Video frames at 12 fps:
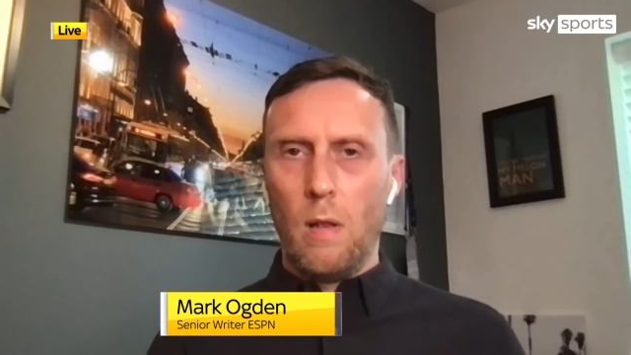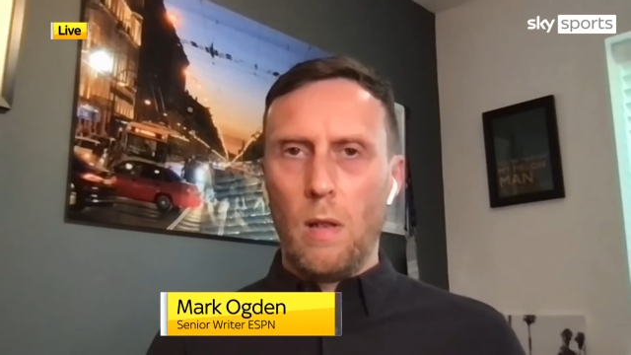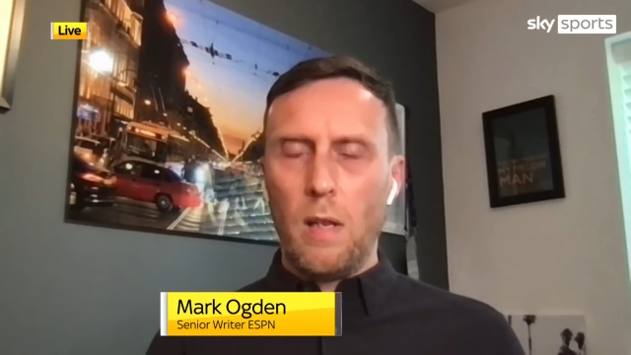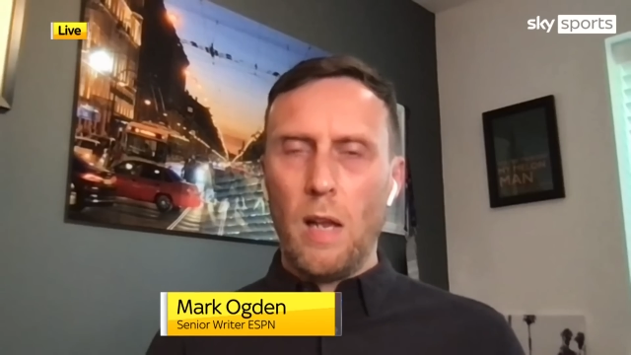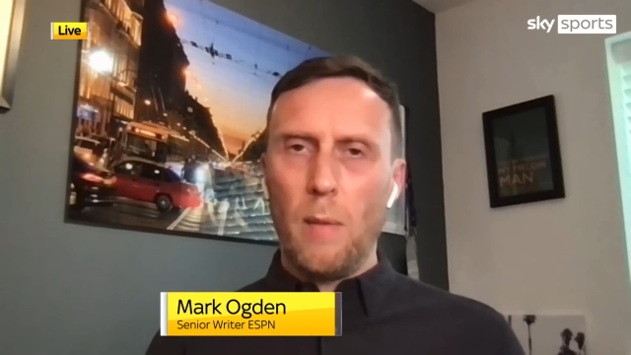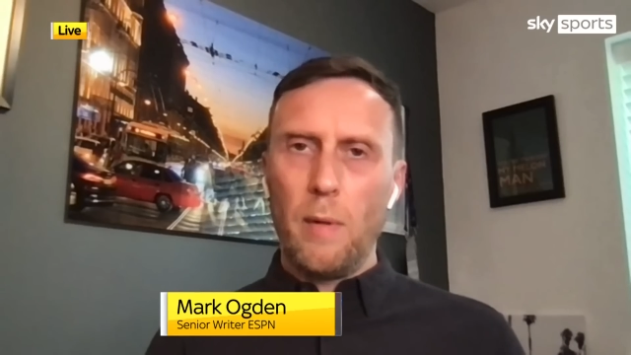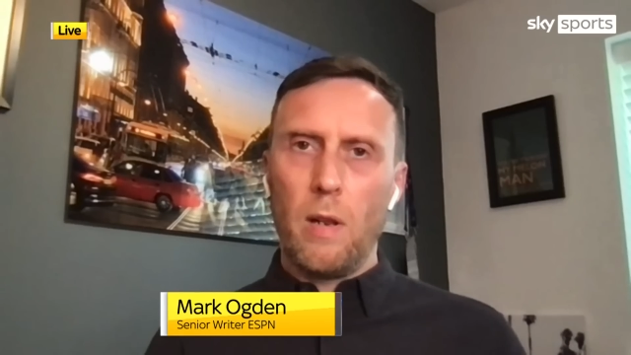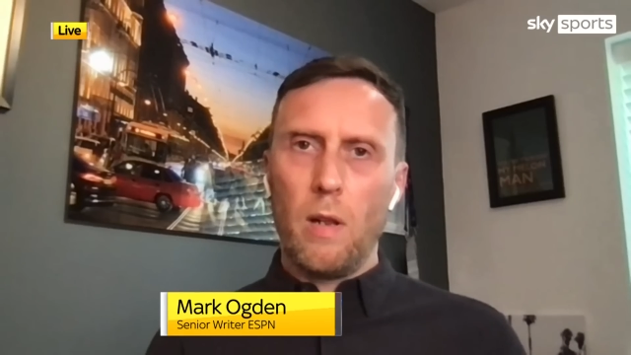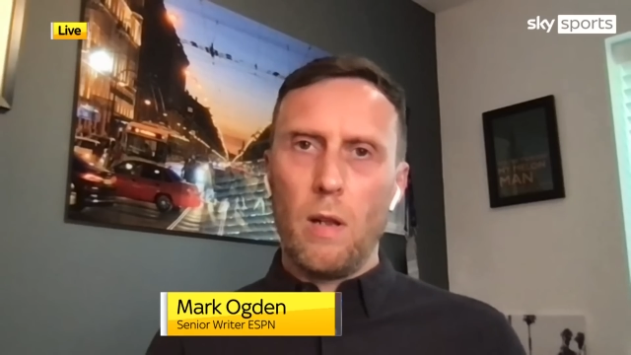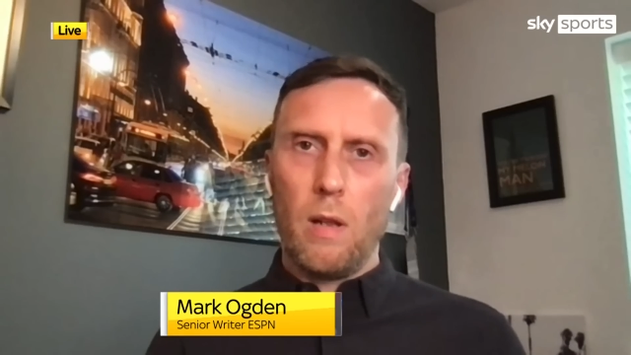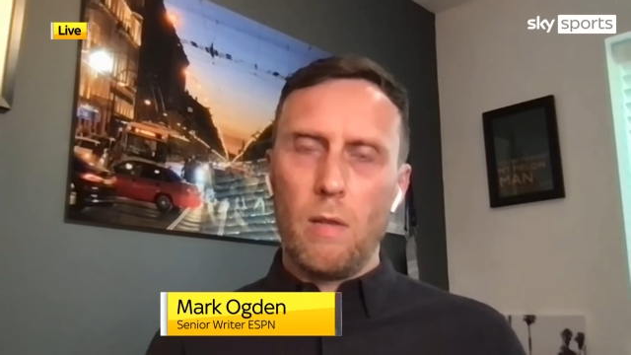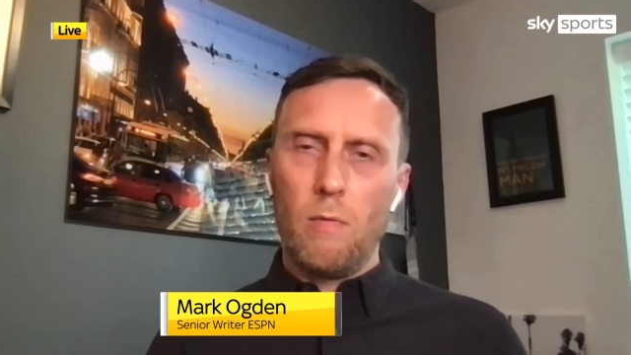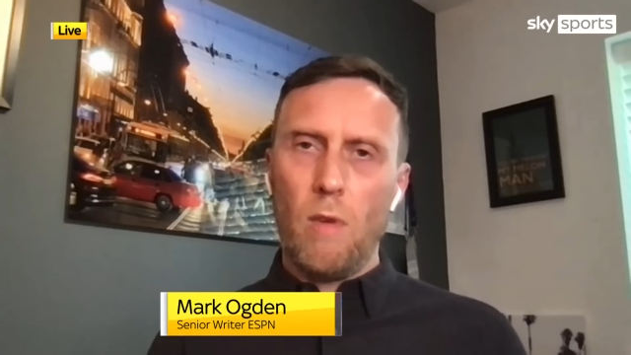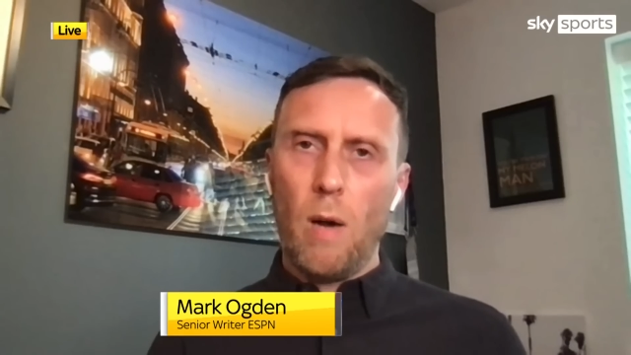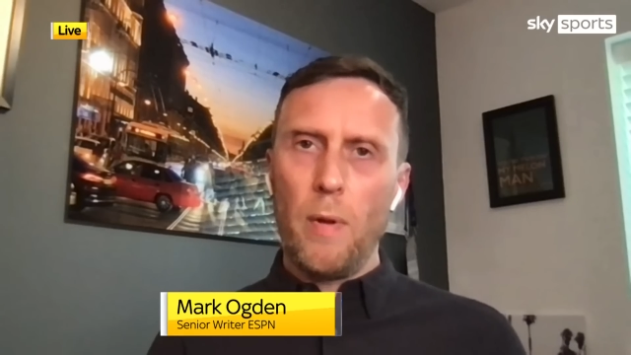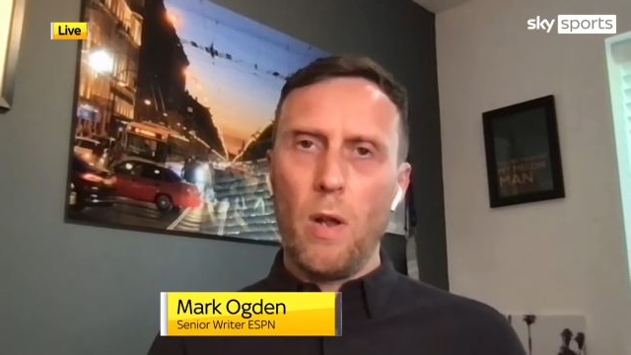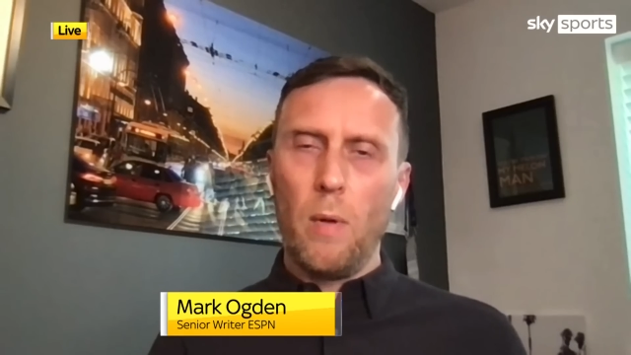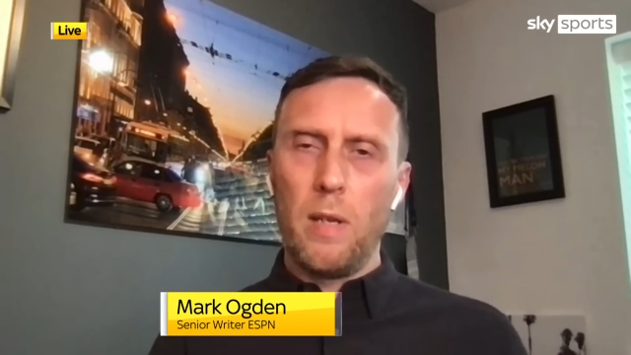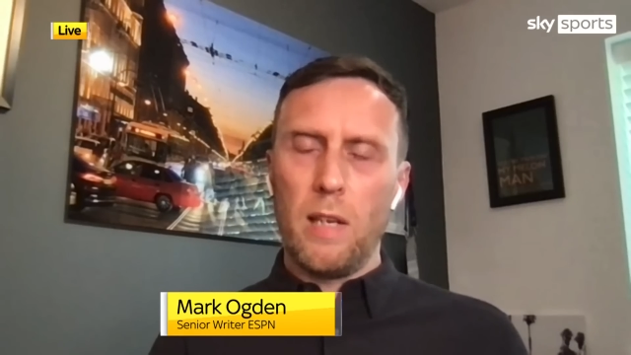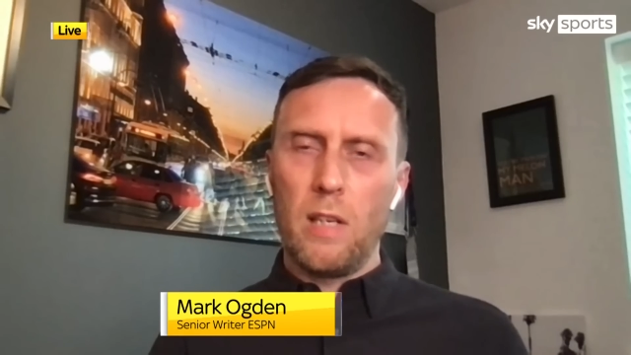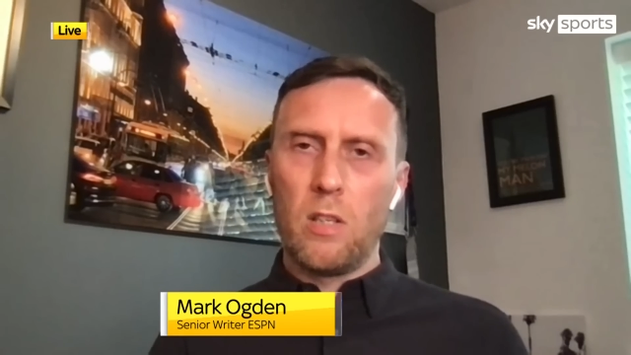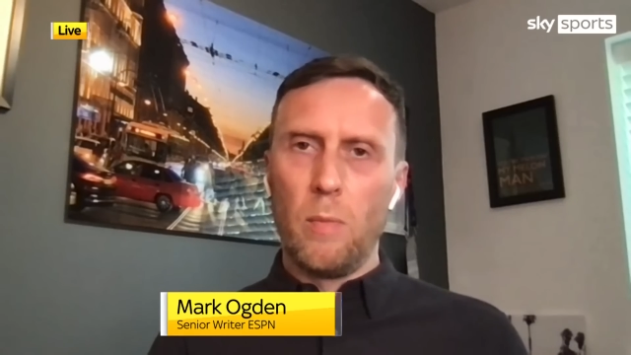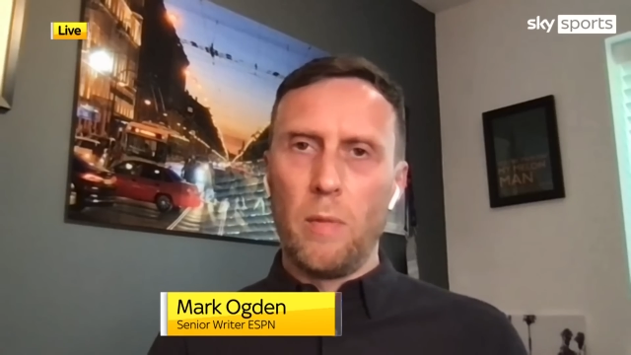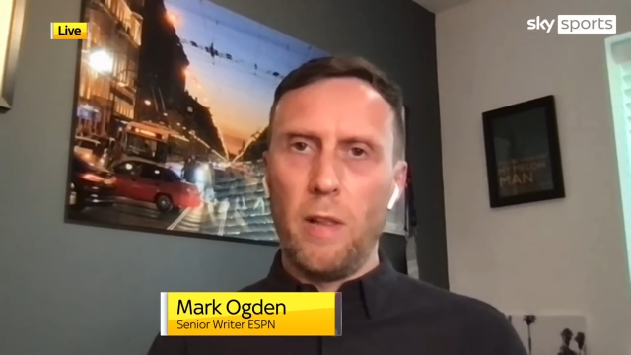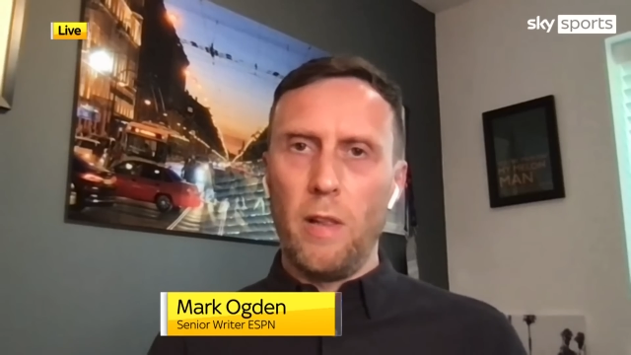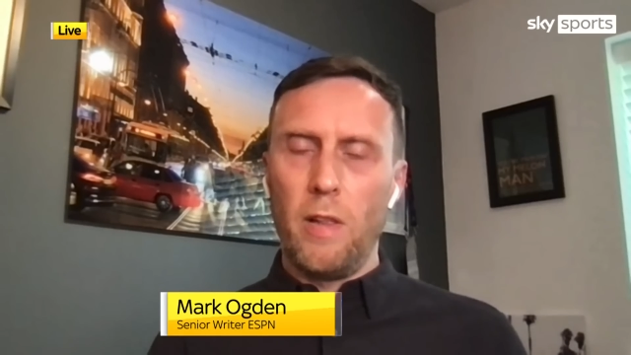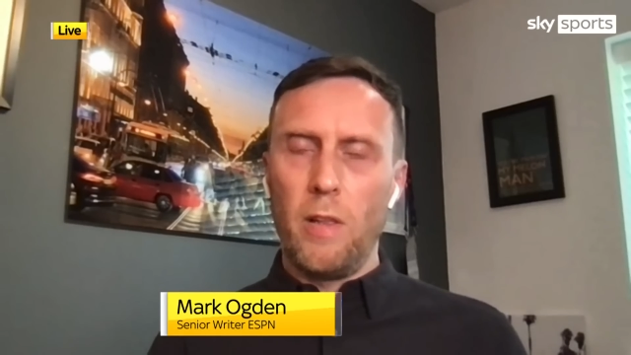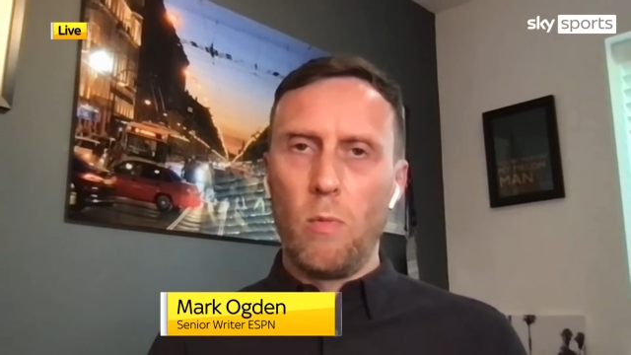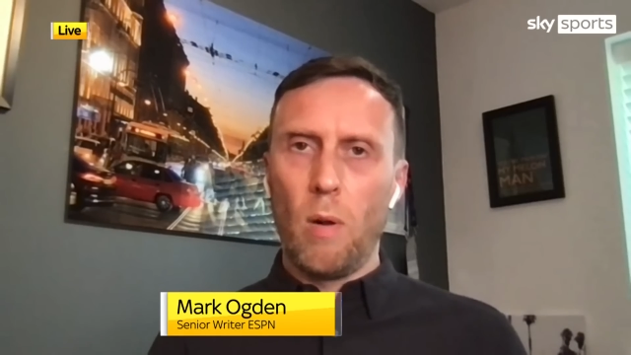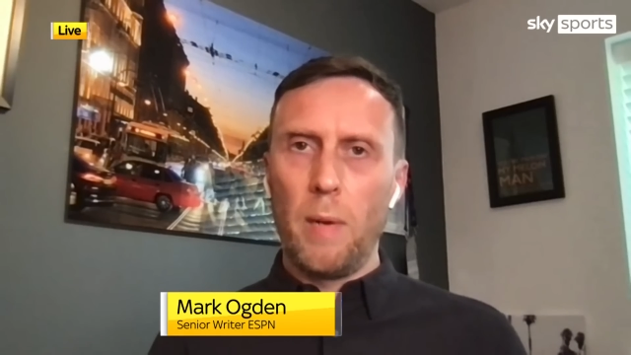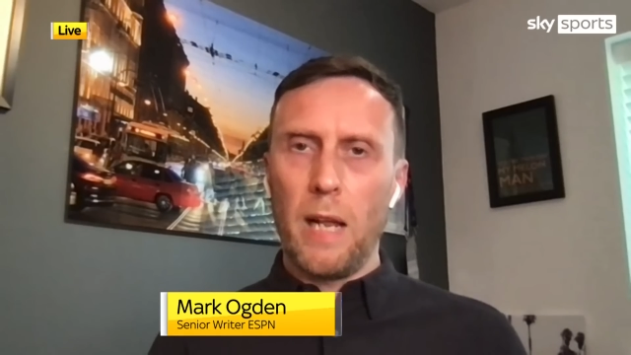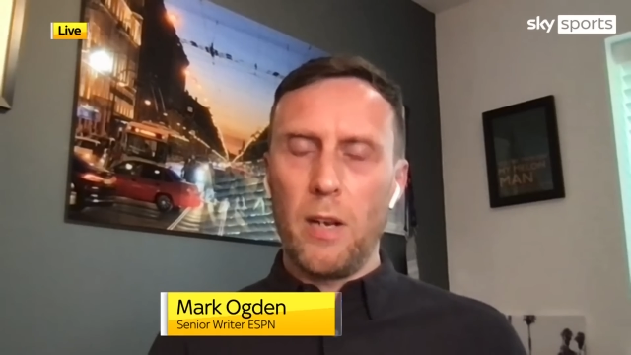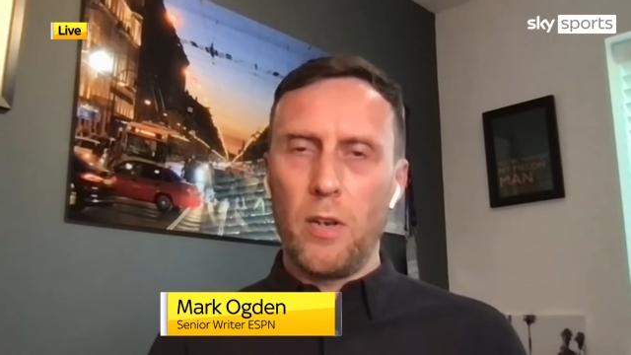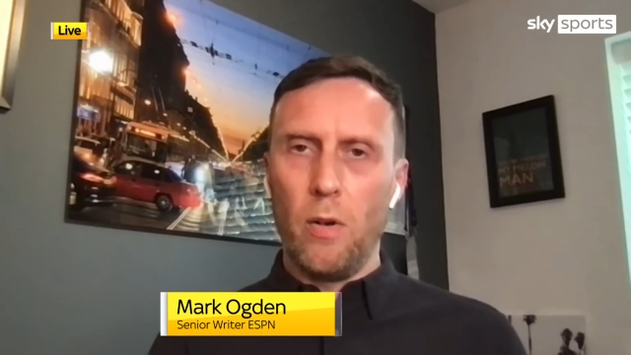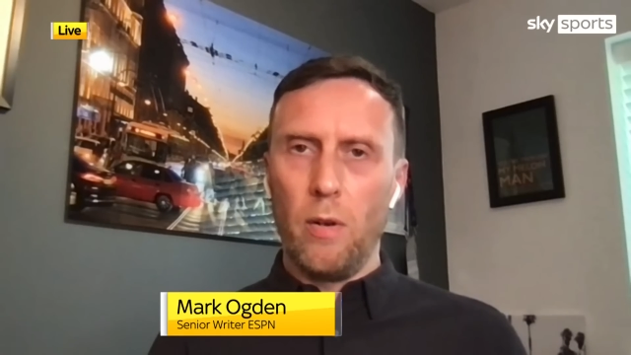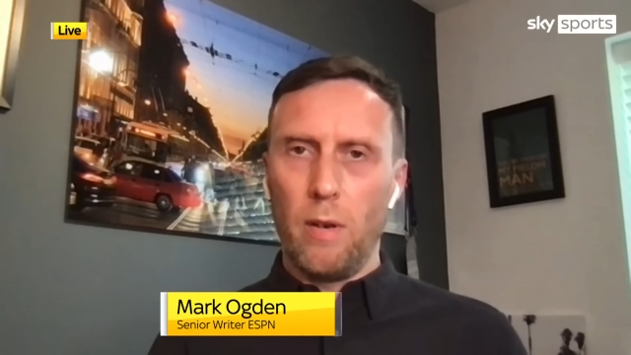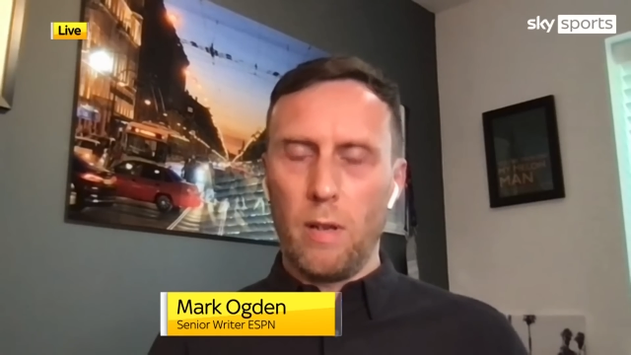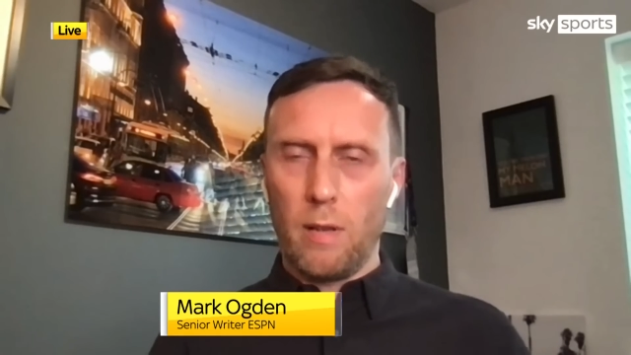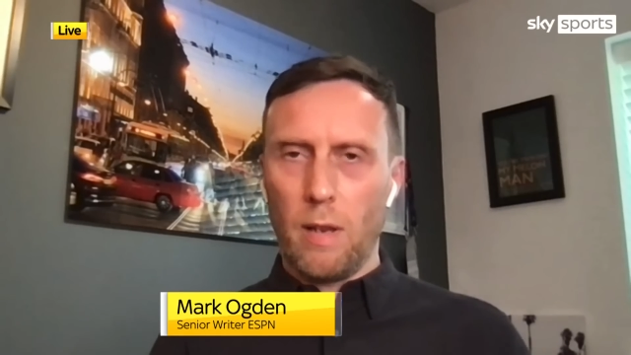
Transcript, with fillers: Yeah, I mean, Rabiot is, is something that they'll probably get done.